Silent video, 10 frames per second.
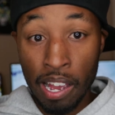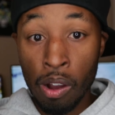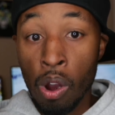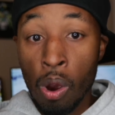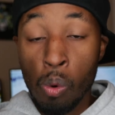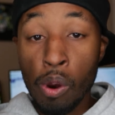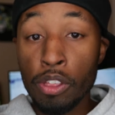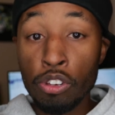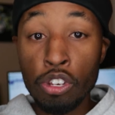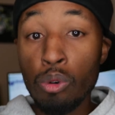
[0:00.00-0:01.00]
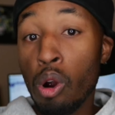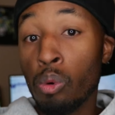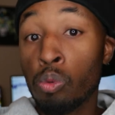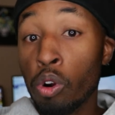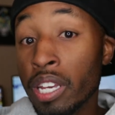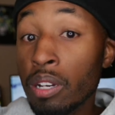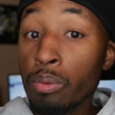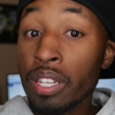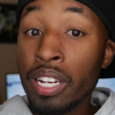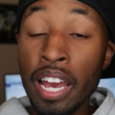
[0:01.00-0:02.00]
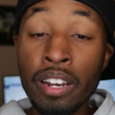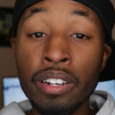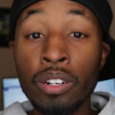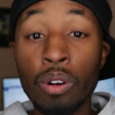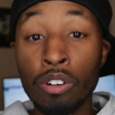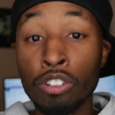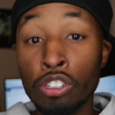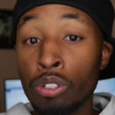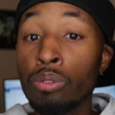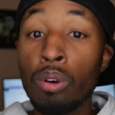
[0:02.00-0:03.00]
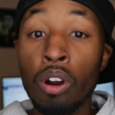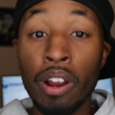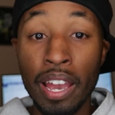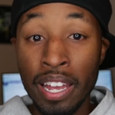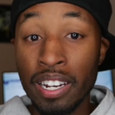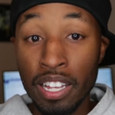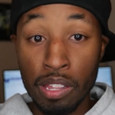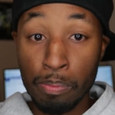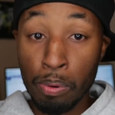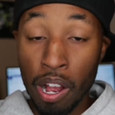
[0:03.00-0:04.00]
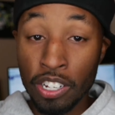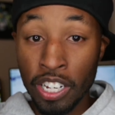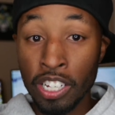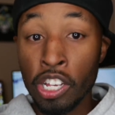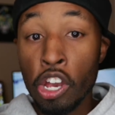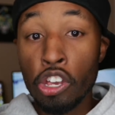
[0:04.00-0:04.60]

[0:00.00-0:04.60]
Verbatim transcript: Now, whether you are working with an editor or you are editing the project,